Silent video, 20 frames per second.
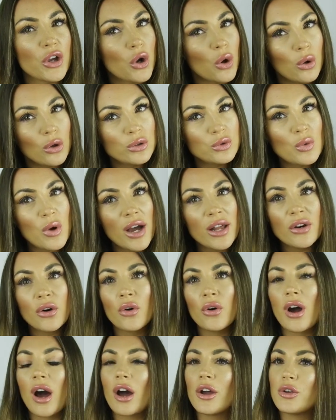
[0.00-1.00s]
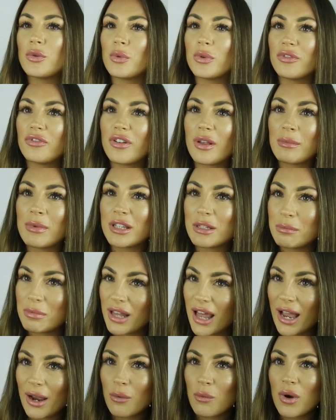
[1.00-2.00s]
the gold one or how you will feel about the
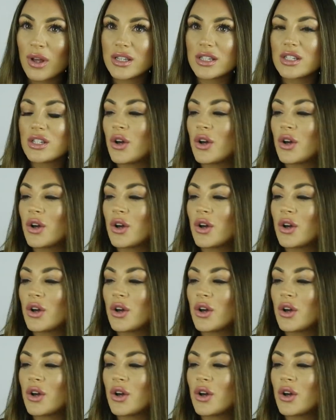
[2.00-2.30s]
black one.